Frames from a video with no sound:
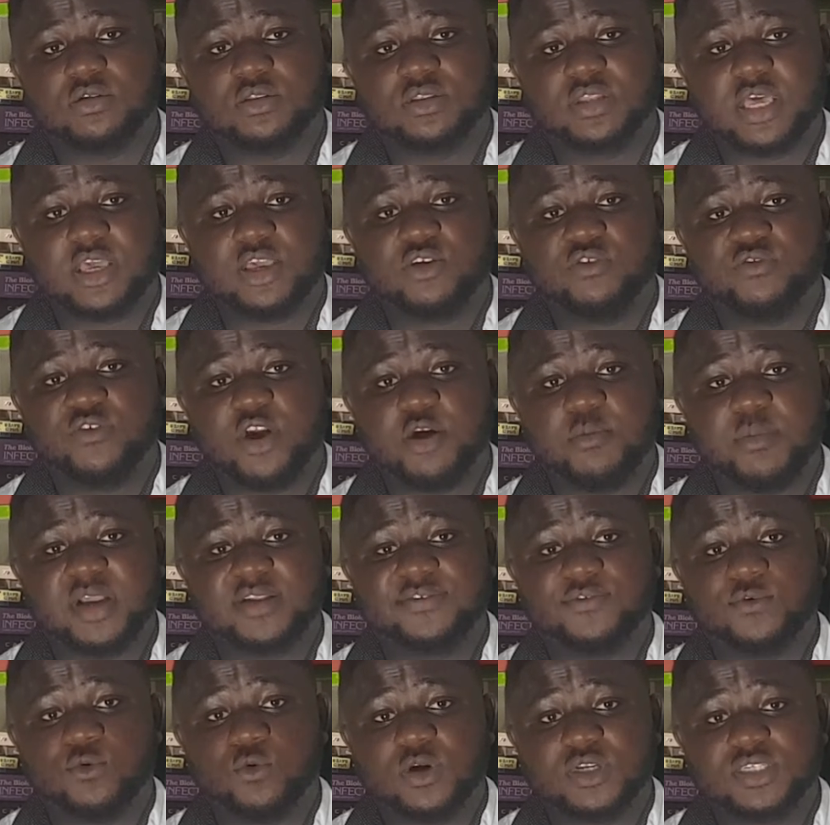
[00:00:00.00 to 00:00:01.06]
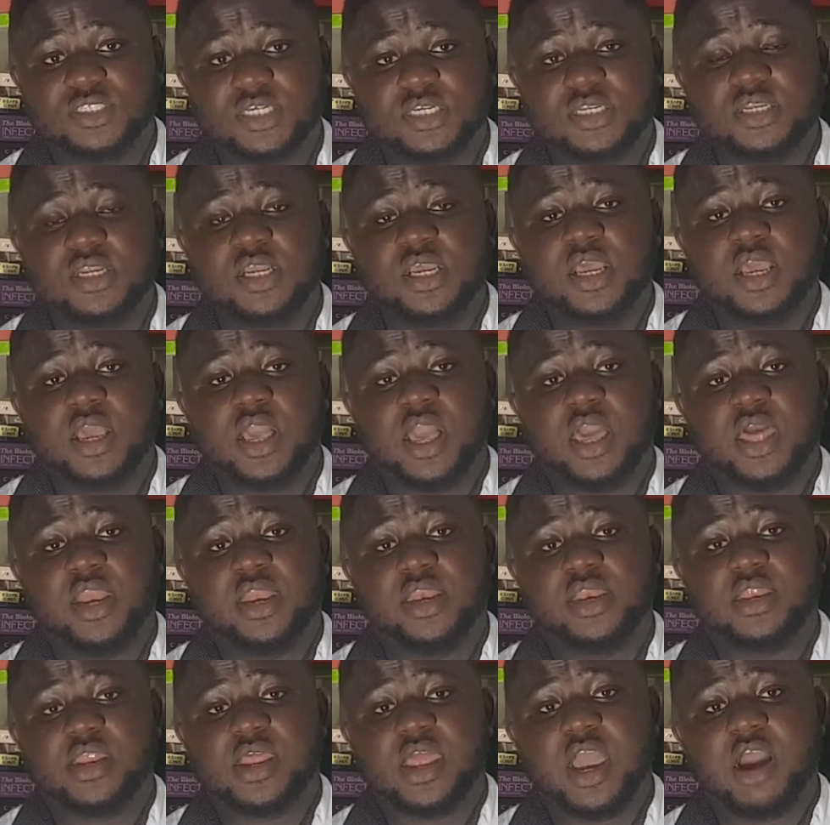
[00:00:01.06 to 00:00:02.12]
Thank you very much for watching,
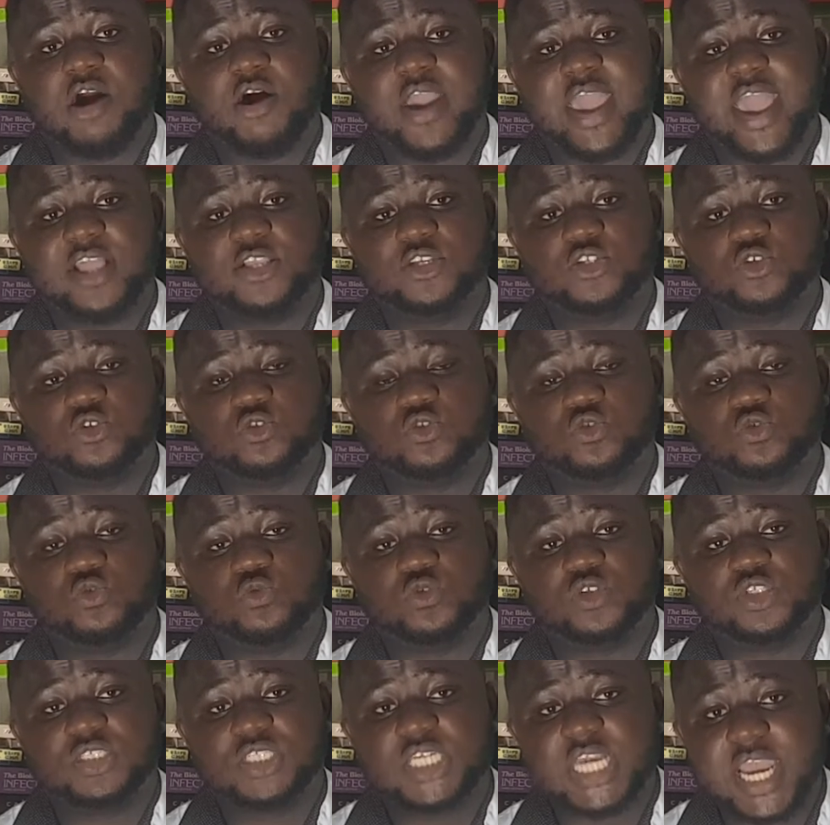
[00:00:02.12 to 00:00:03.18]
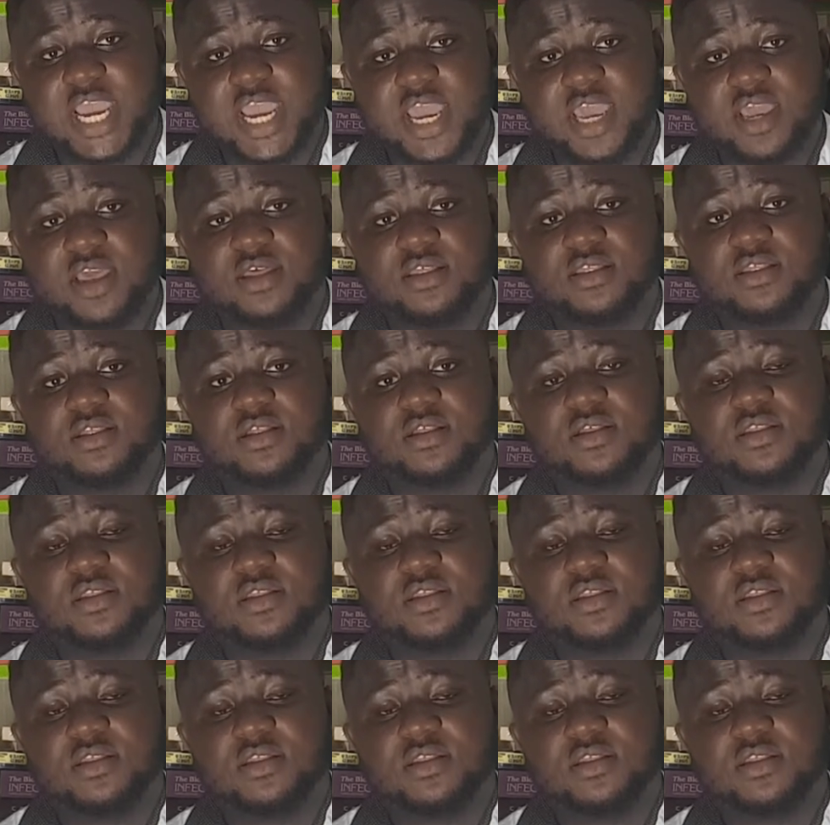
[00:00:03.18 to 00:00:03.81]
and I'll urge you to share